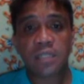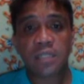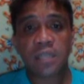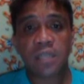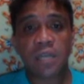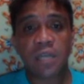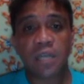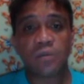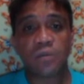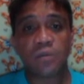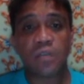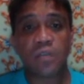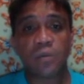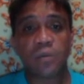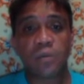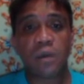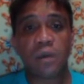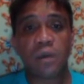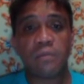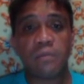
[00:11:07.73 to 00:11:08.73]
take note that
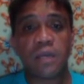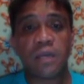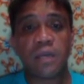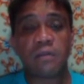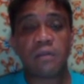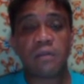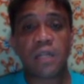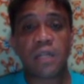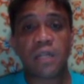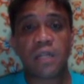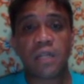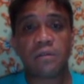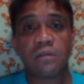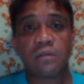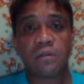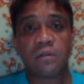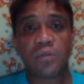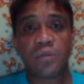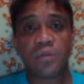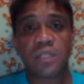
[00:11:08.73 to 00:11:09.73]
we have here the linear
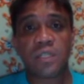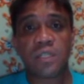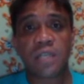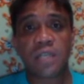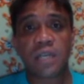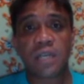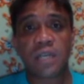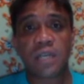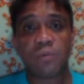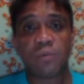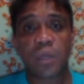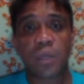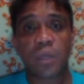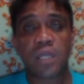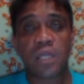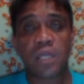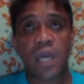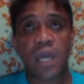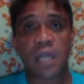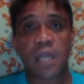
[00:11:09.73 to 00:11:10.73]
term which is negative
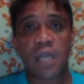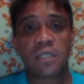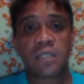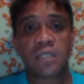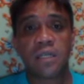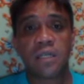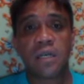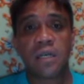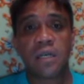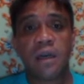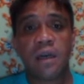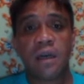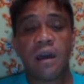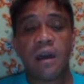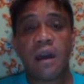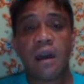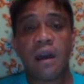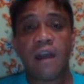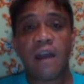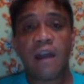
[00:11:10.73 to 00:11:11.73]
20x.
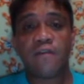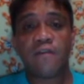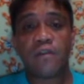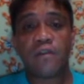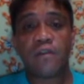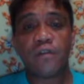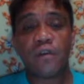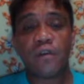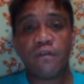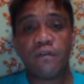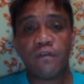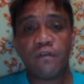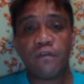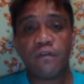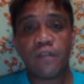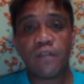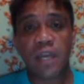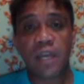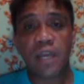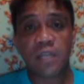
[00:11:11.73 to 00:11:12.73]
Half of
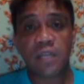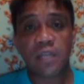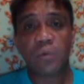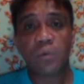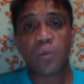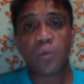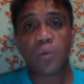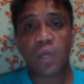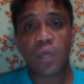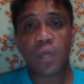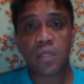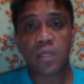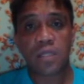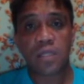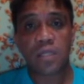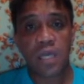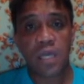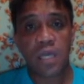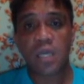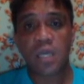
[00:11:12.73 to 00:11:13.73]
negative
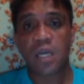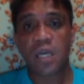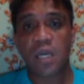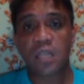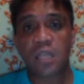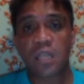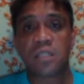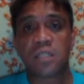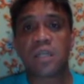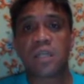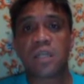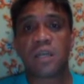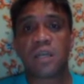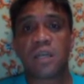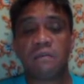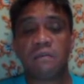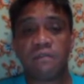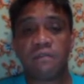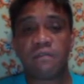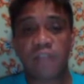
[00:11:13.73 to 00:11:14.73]
20 is
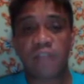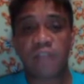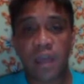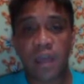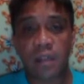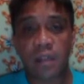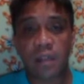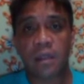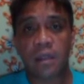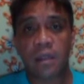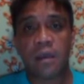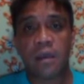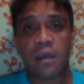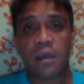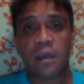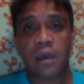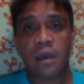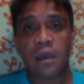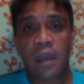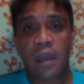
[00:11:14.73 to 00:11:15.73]
negative 10.
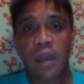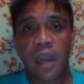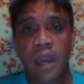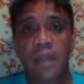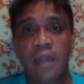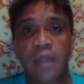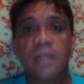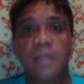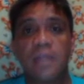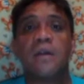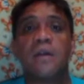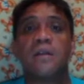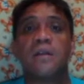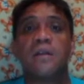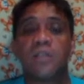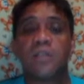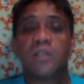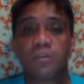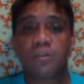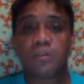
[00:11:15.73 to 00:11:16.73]
And
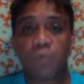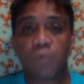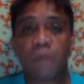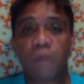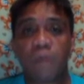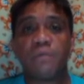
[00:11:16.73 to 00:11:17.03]
the square of